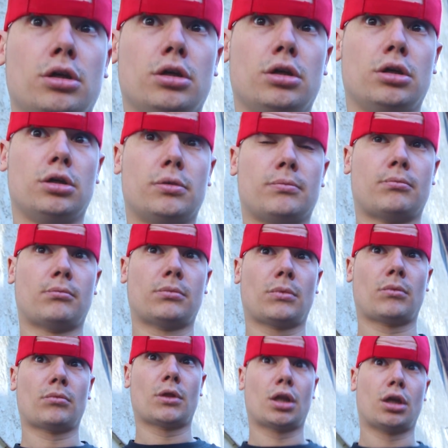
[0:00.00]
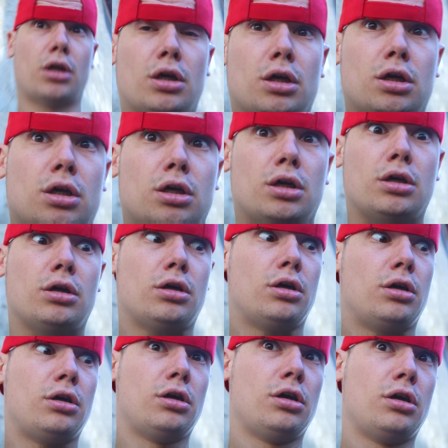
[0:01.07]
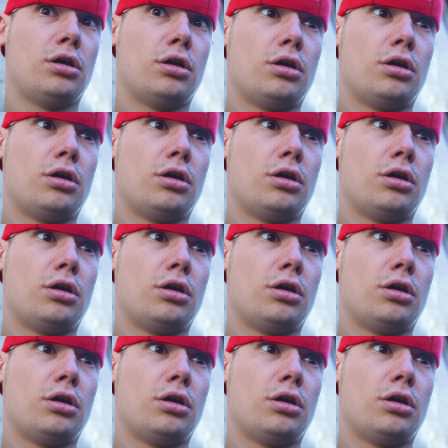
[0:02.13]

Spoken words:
You, like, put him down quite a bit?